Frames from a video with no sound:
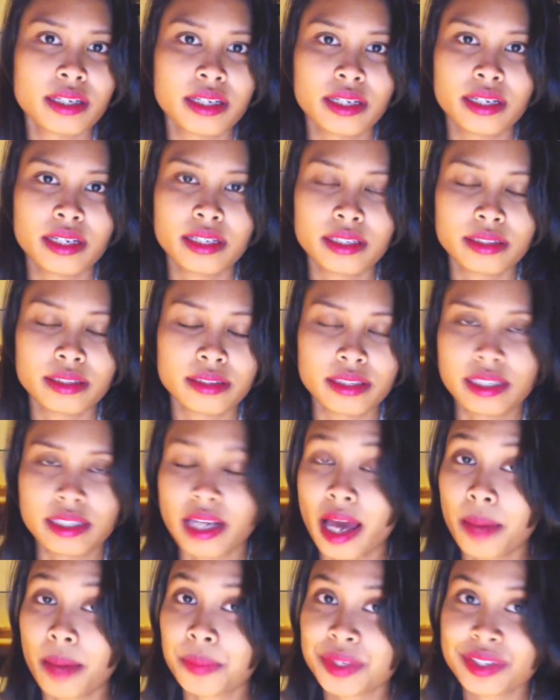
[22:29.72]
and
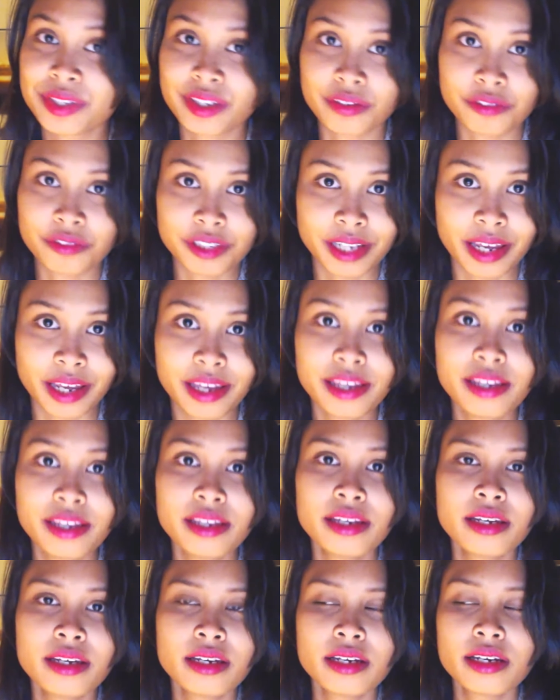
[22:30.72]
it happens every day.
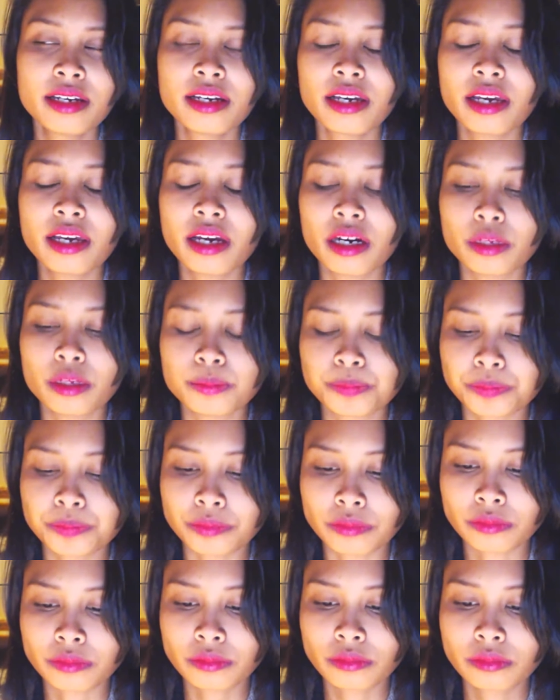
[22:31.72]

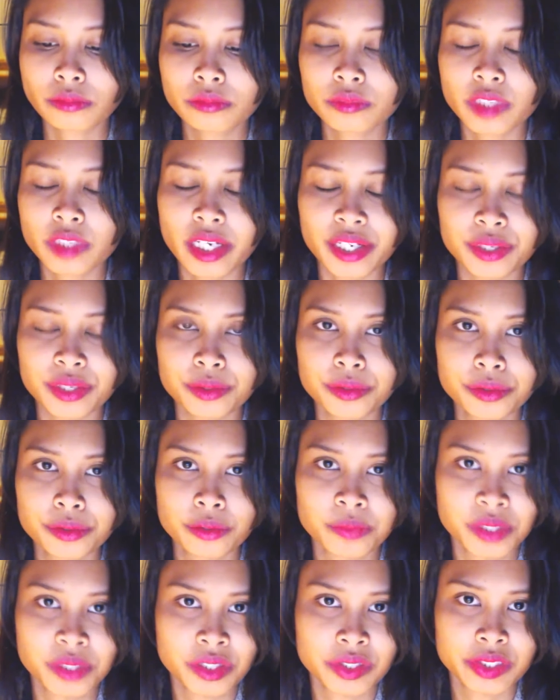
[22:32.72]
Um, and
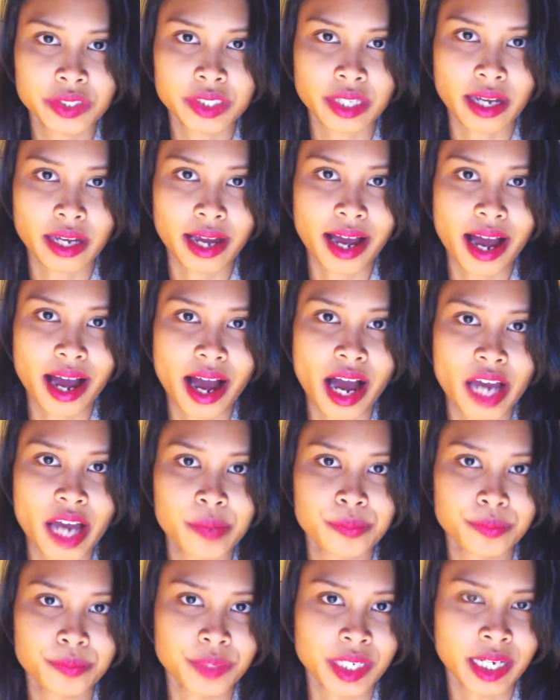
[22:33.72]
also because
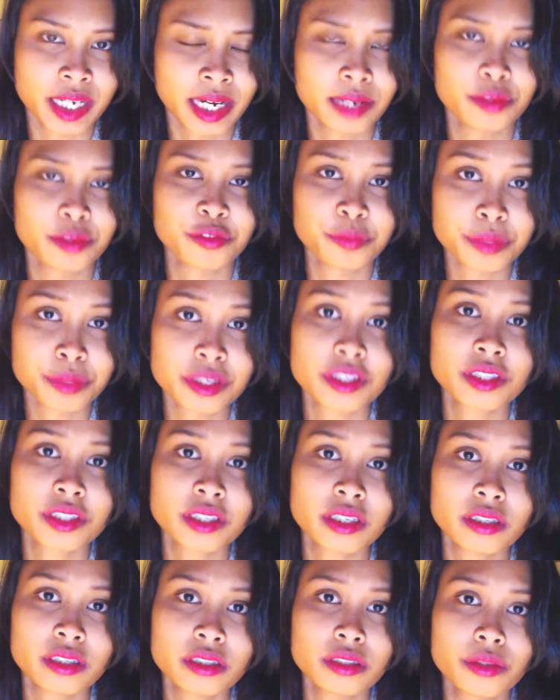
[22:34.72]
I'm the kind of
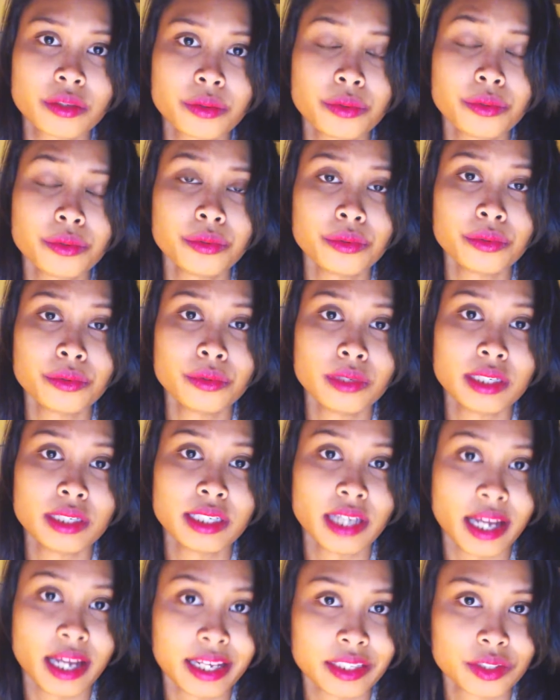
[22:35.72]
person who
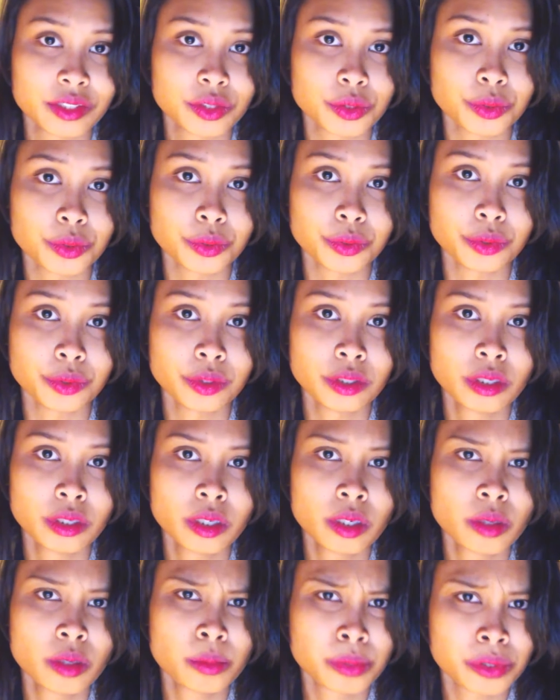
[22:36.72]
likes to
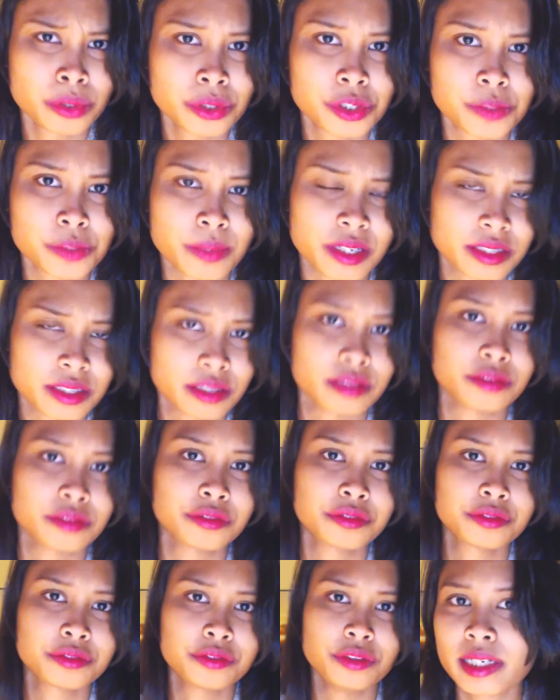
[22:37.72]
push
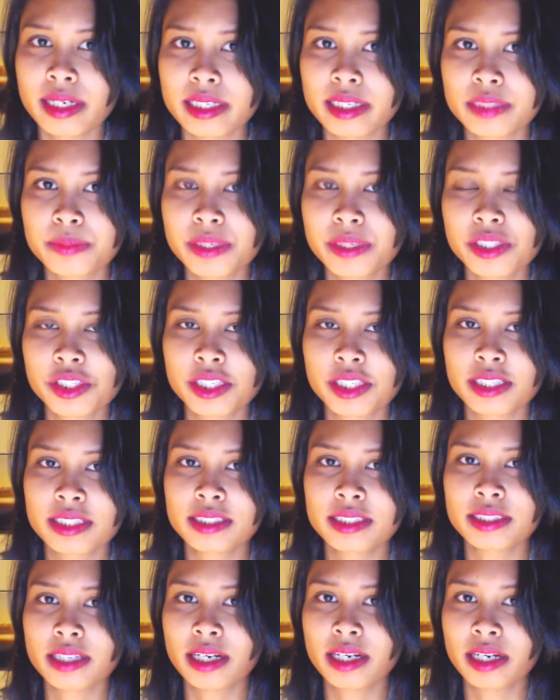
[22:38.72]
myself. As much
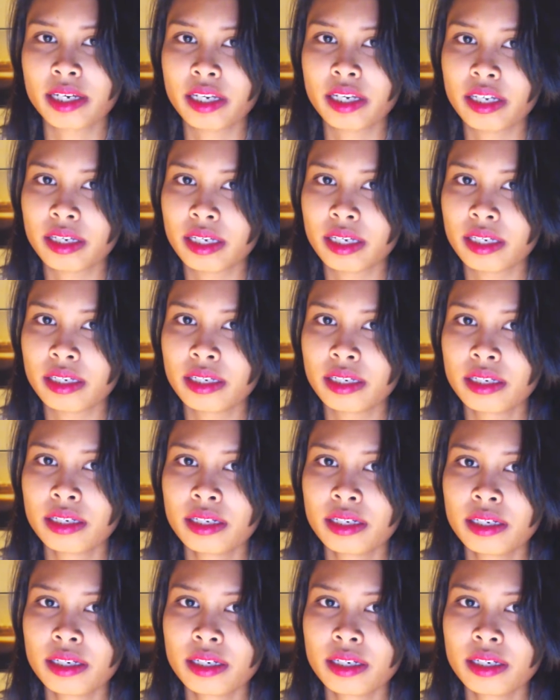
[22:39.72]
as I